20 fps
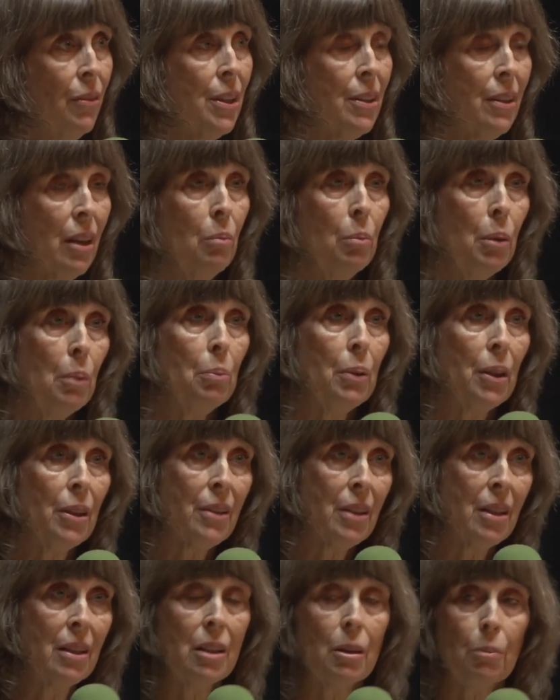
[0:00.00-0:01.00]
This can be
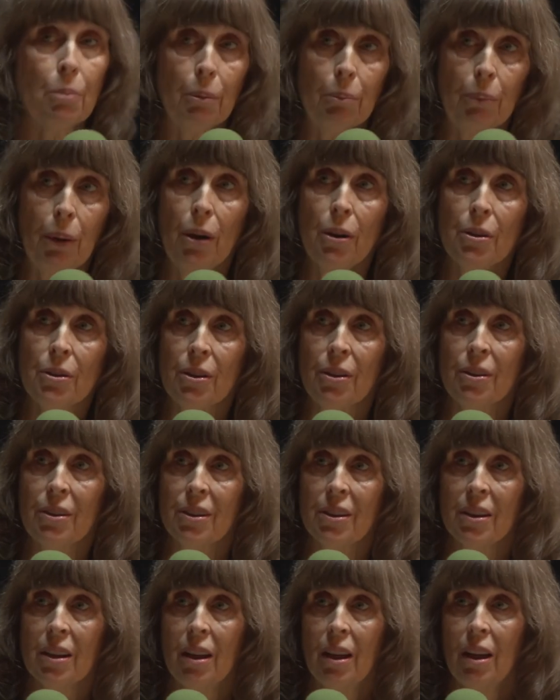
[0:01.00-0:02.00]
built into
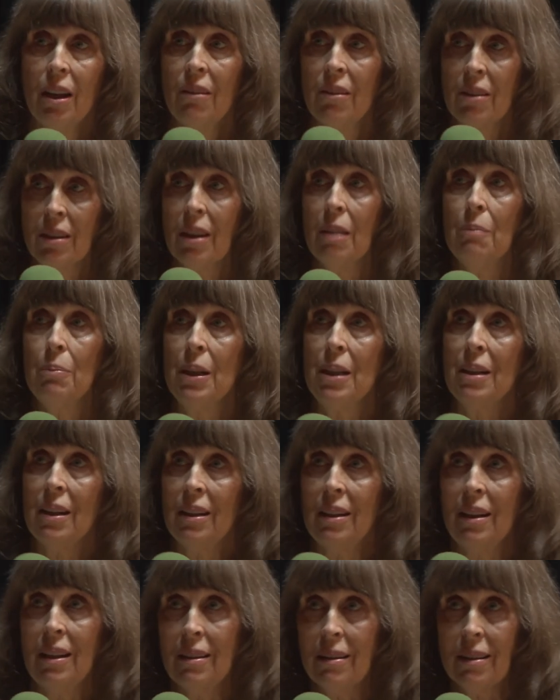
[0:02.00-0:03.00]
proposals. This can be
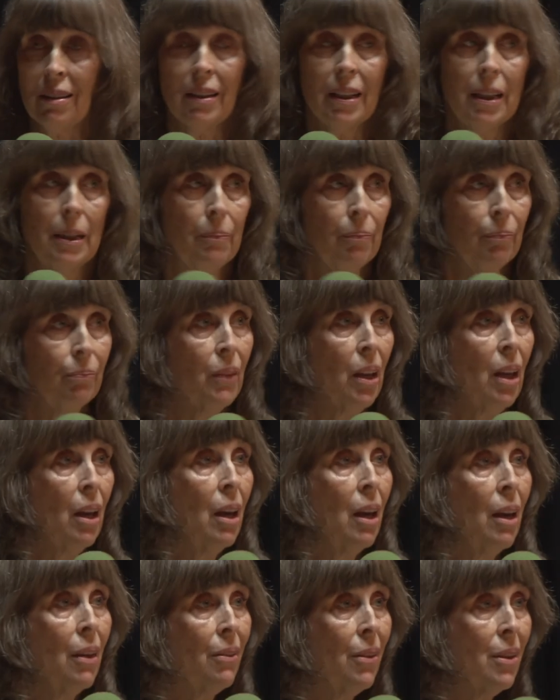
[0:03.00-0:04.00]
done easily.
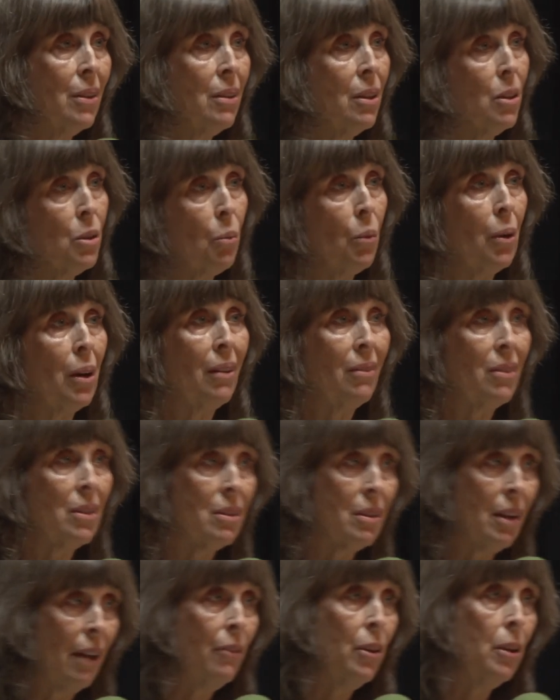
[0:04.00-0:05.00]
This is one of the
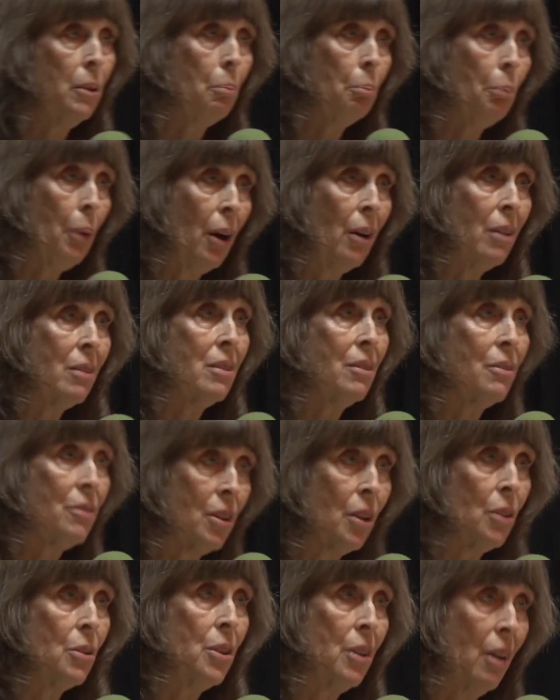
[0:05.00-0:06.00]
7 parts of
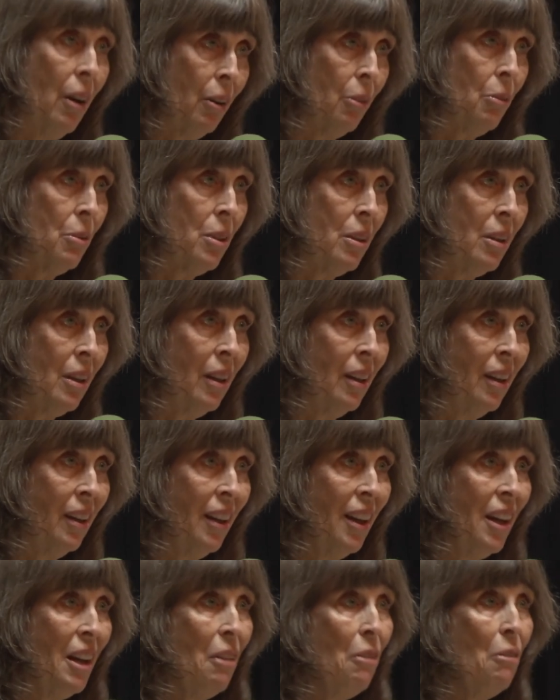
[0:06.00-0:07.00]
sociocracy.
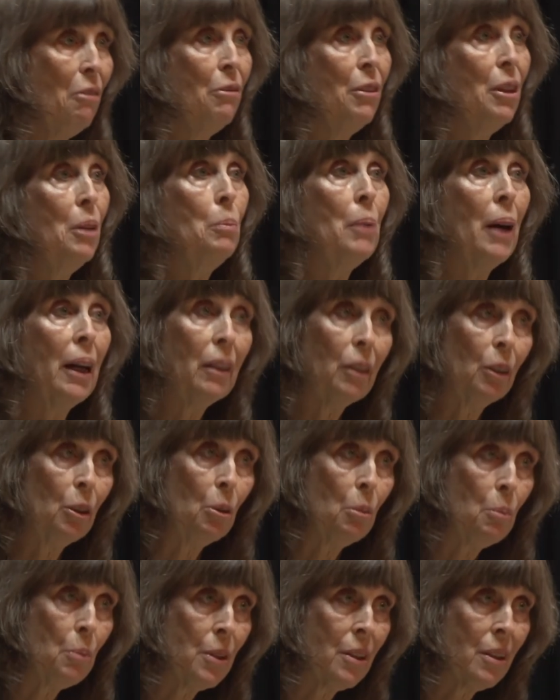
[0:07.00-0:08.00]
Feedback
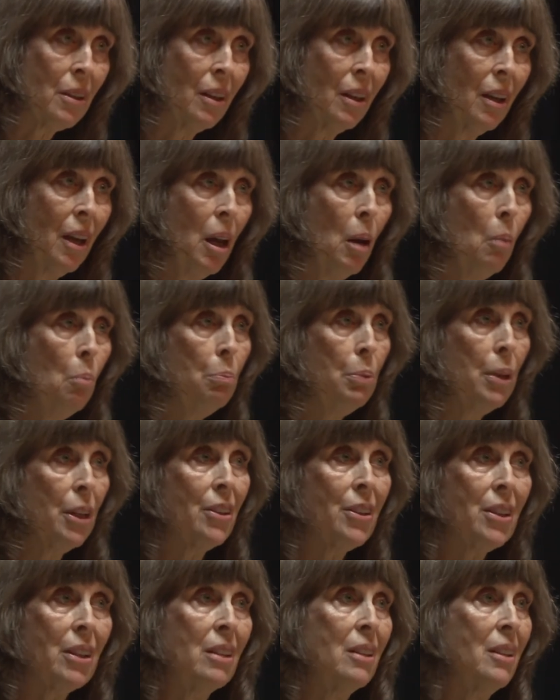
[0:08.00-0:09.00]
loops
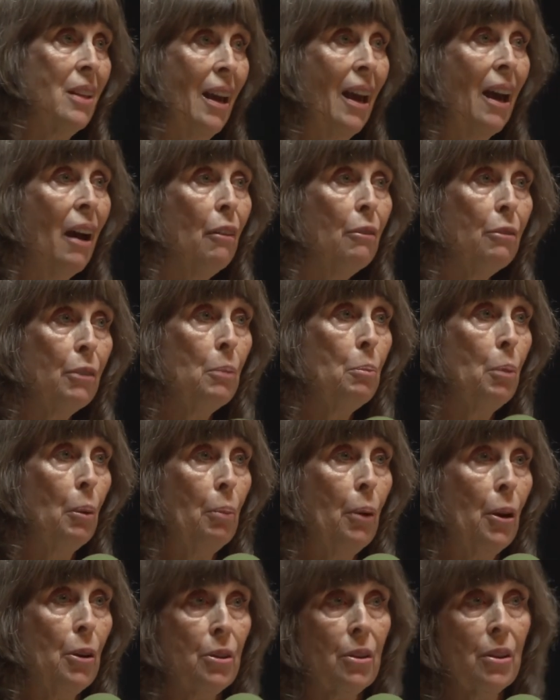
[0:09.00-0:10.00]
built into every
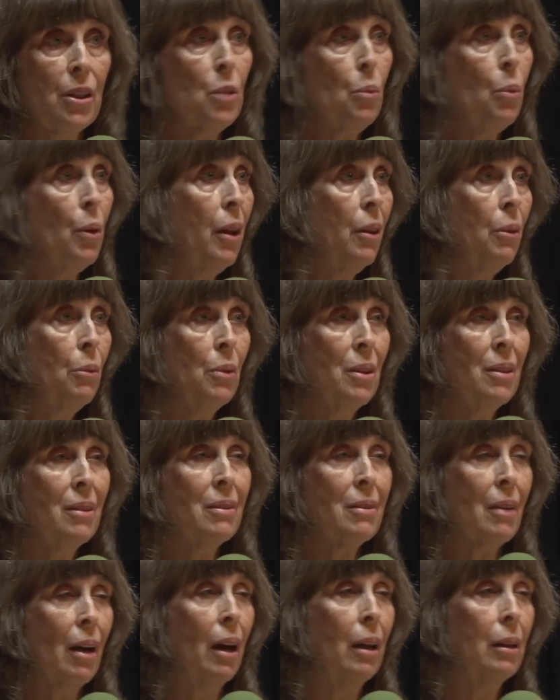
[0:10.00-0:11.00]
proposal. It's one of the
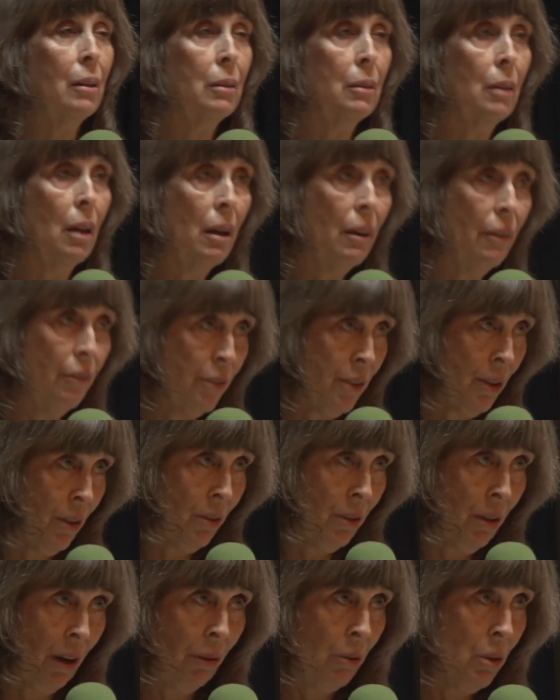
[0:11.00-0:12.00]
reasons I love
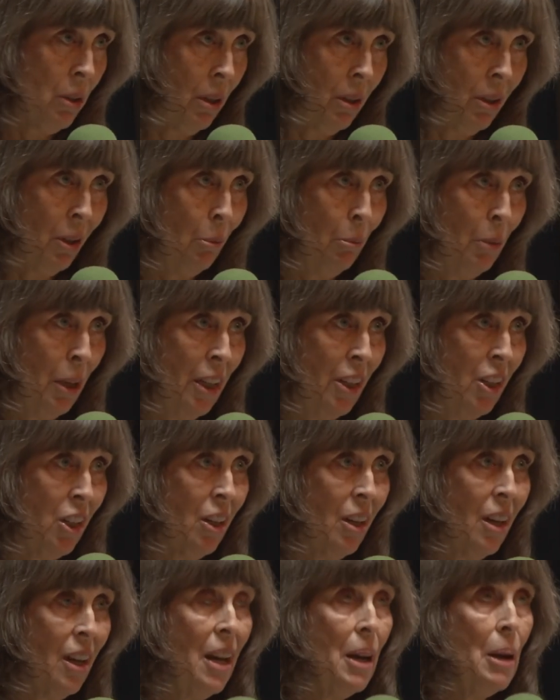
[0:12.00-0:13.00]
sociocracy so
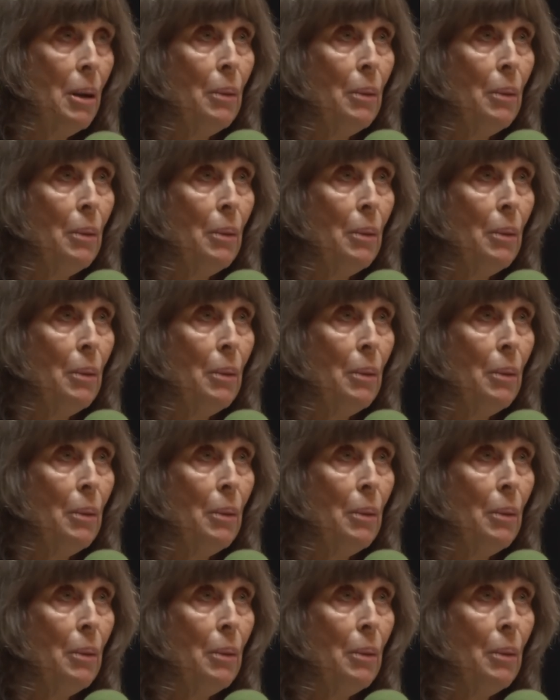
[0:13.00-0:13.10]
much.